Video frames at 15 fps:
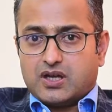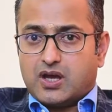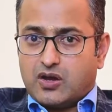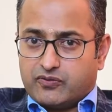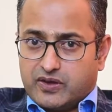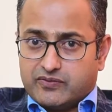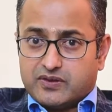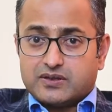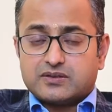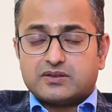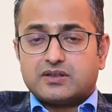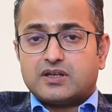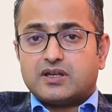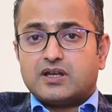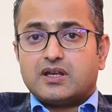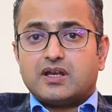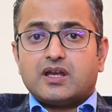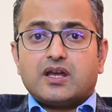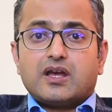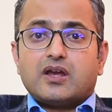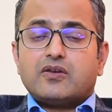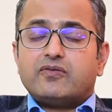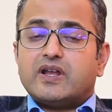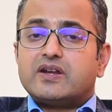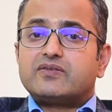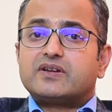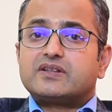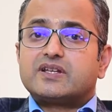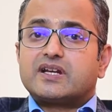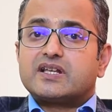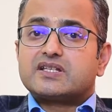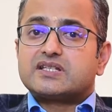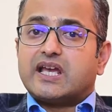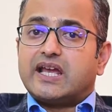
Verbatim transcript: However, whenever there is